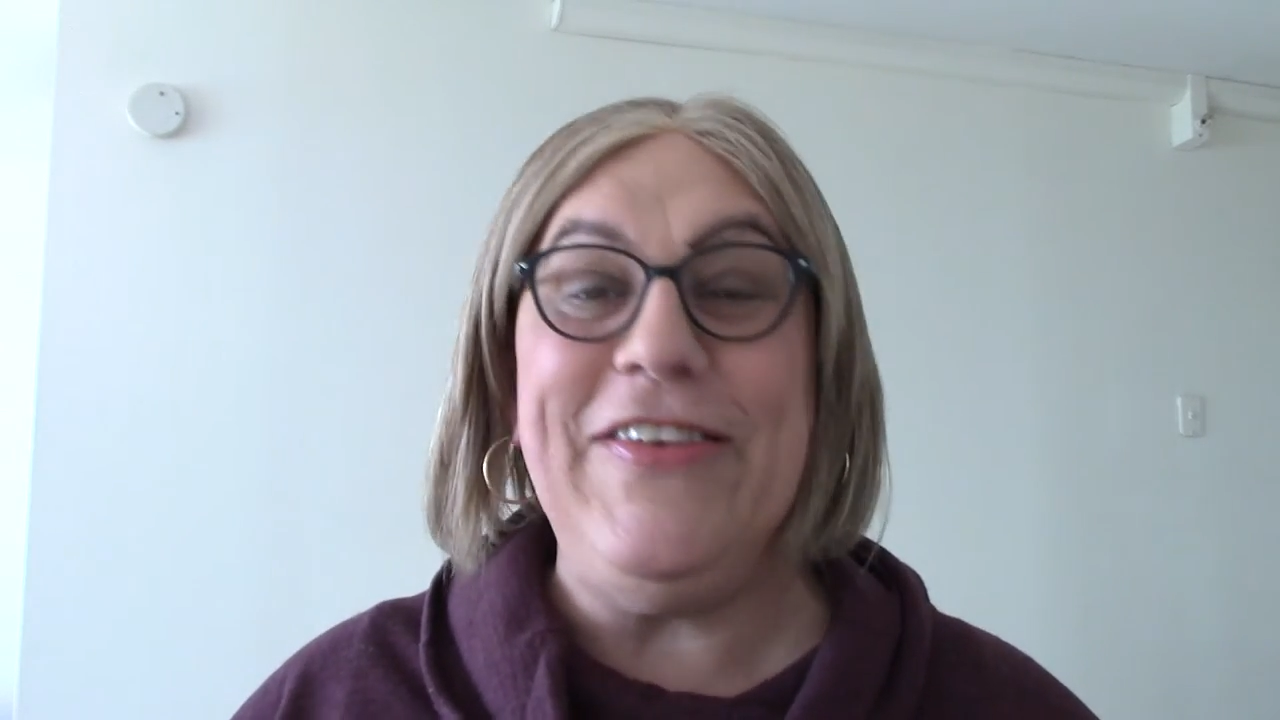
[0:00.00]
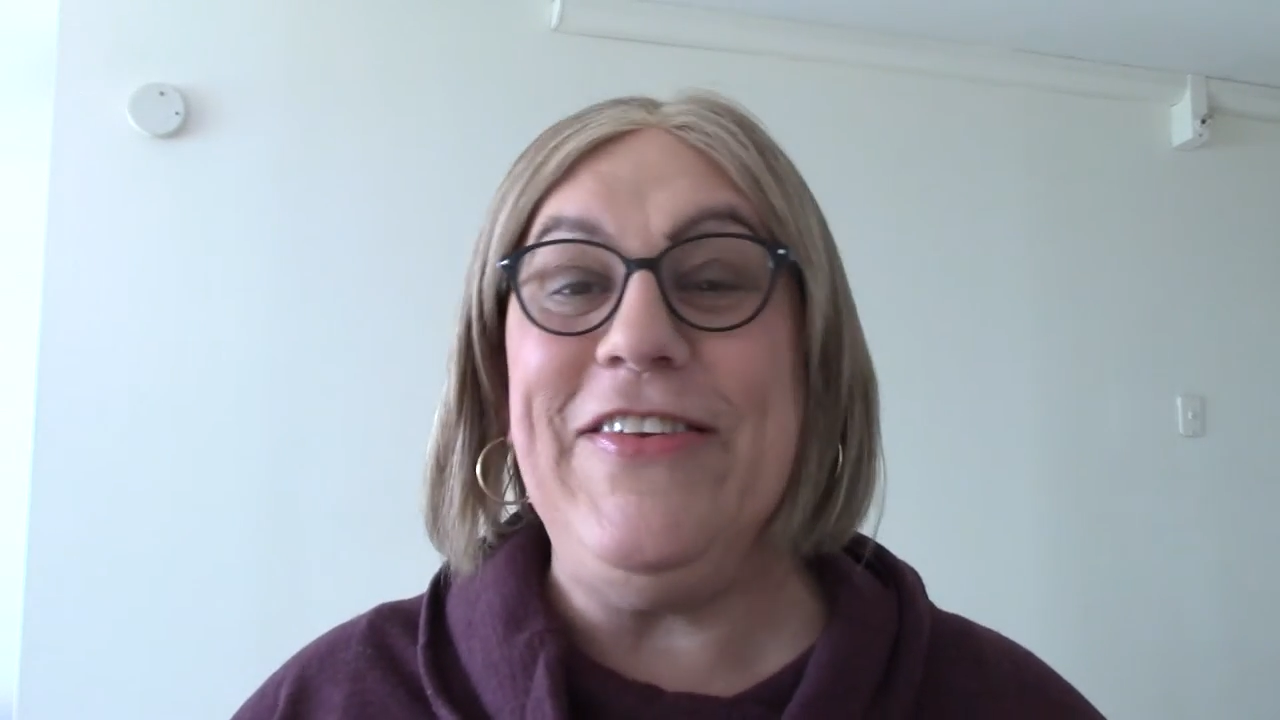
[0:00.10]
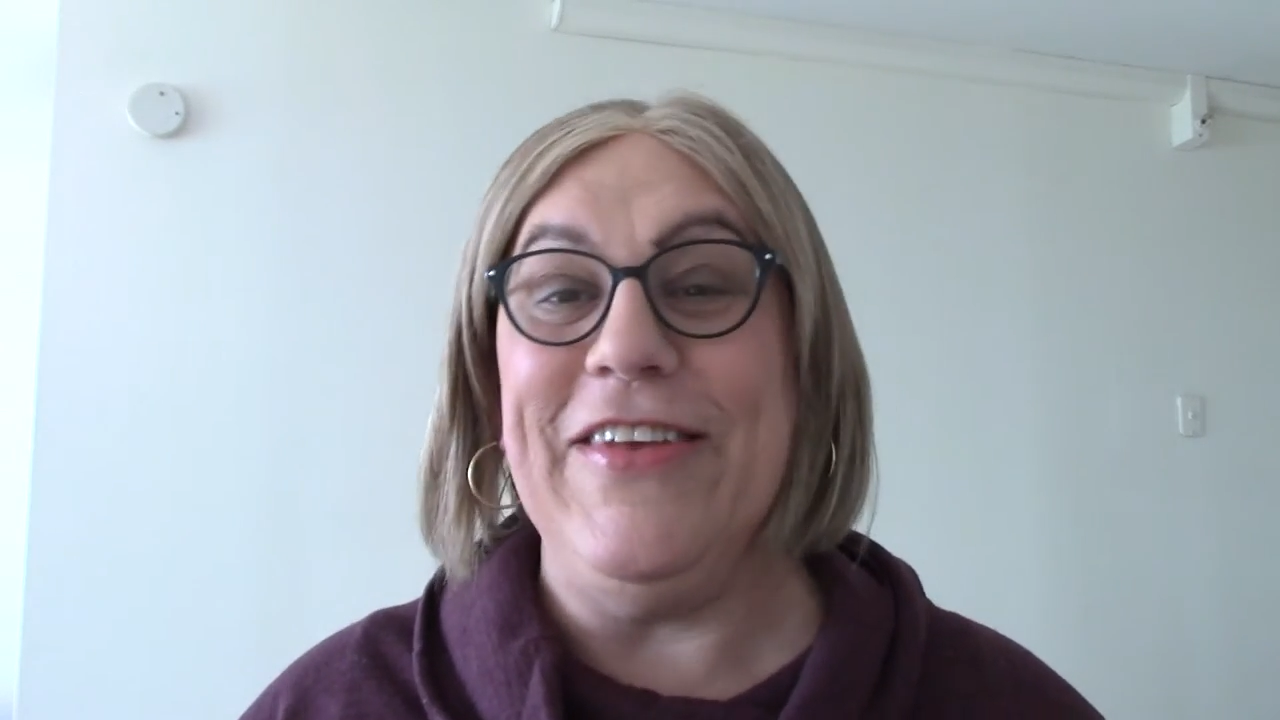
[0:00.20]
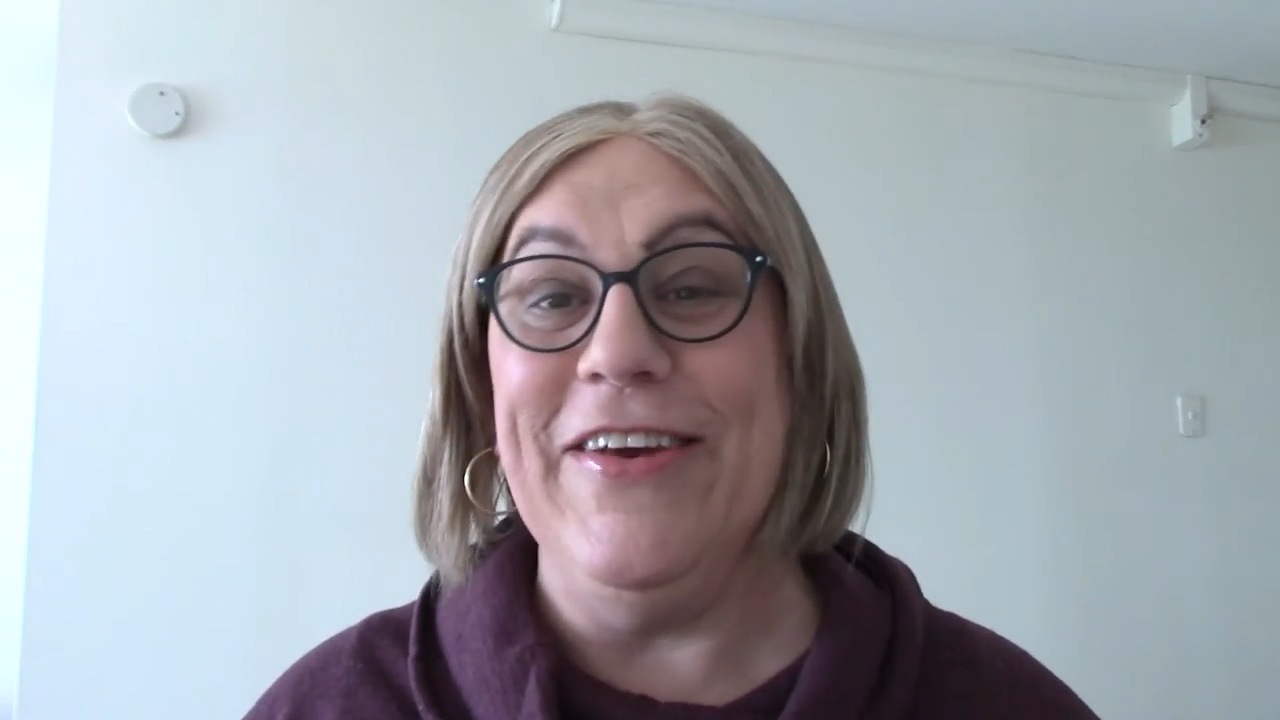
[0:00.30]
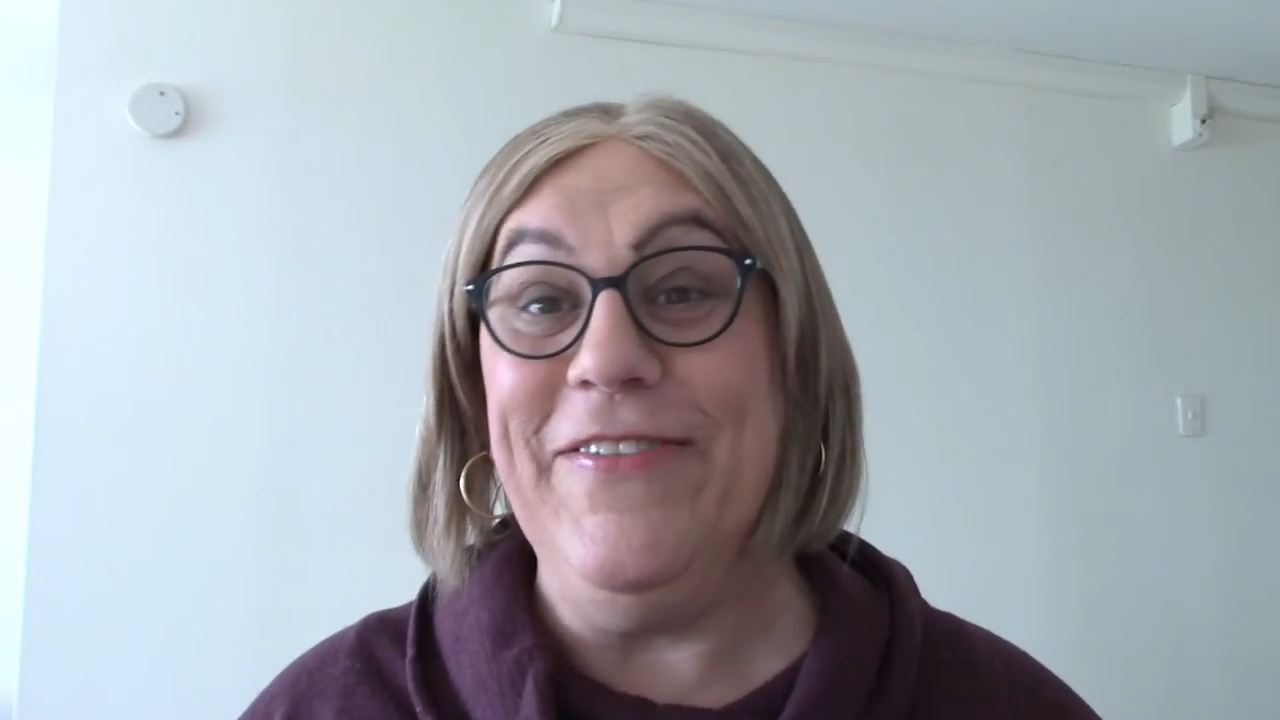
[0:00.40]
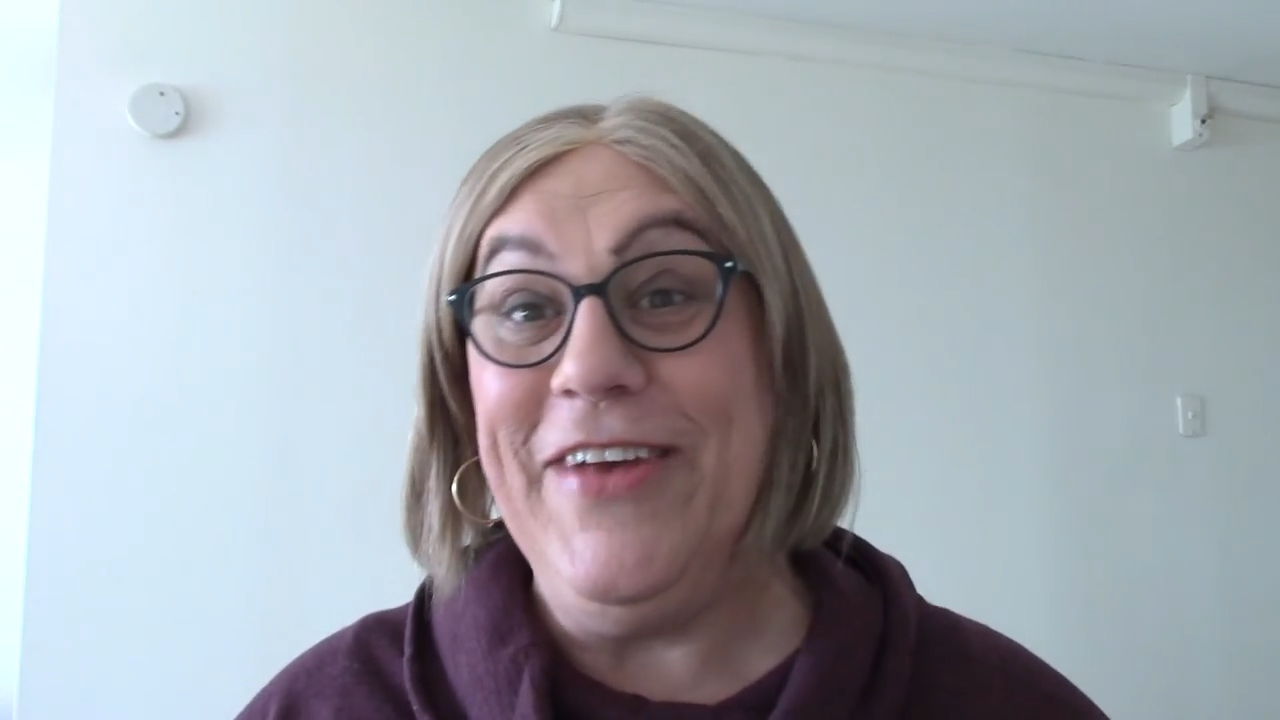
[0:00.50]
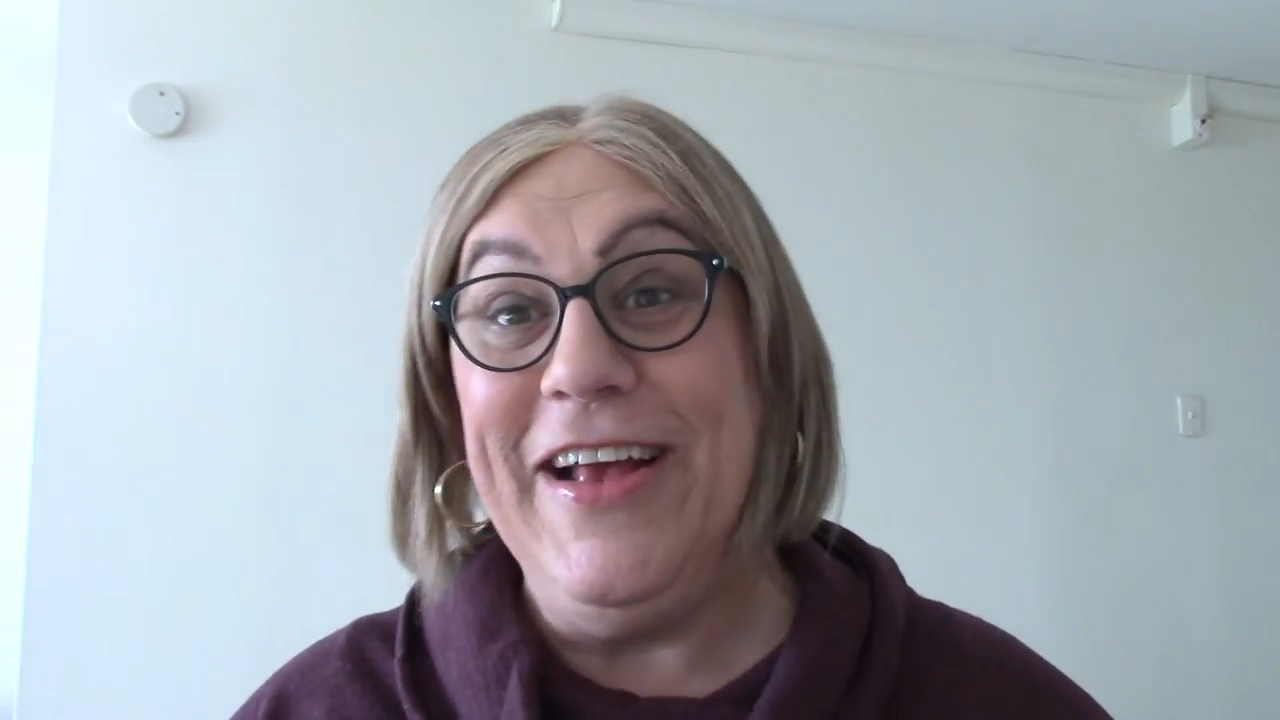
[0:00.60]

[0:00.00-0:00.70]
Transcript: as if